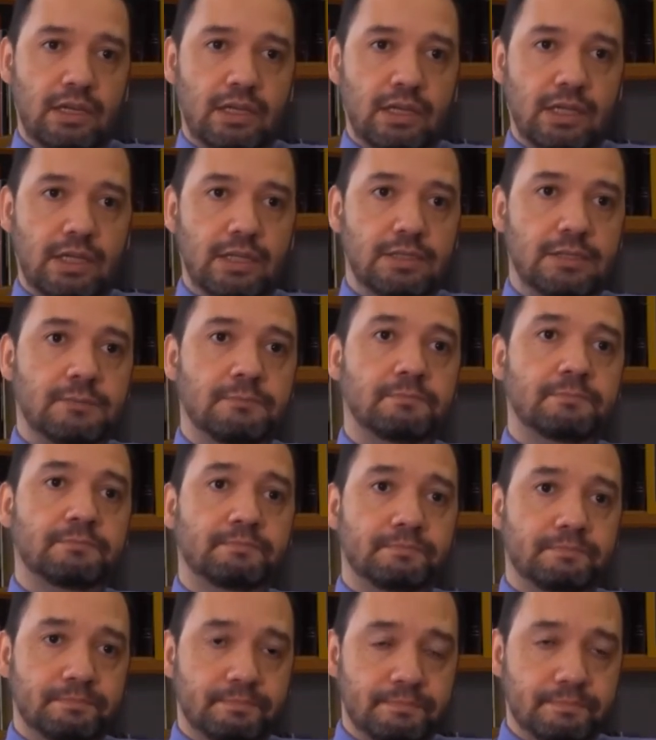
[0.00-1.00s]
does.
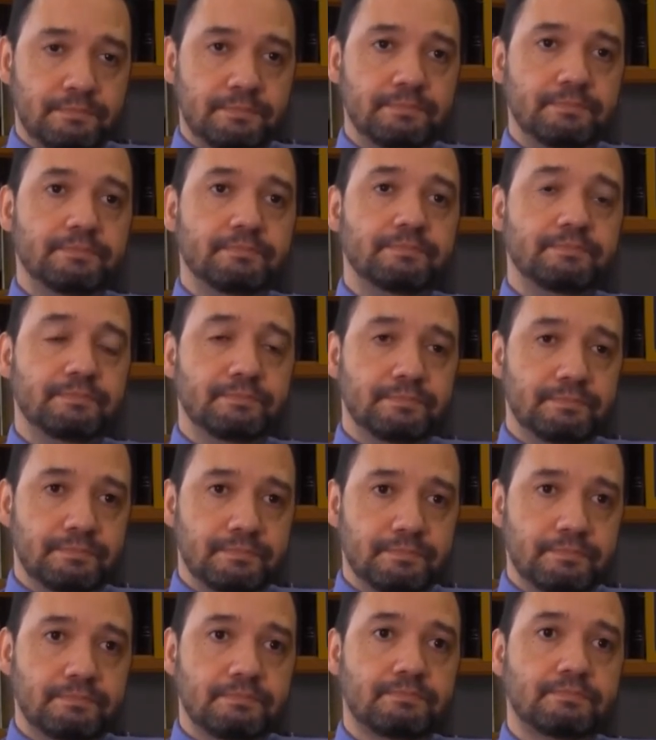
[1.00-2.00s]

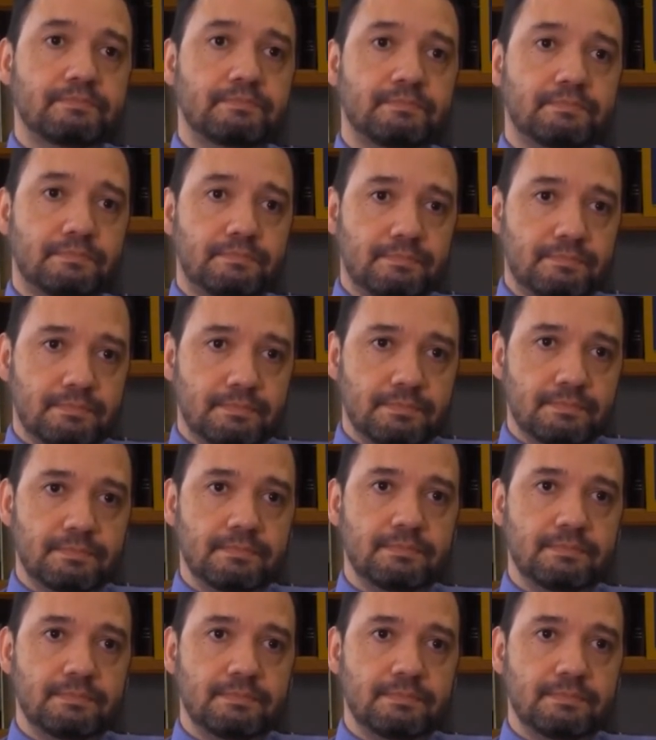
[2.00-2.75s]
That's true.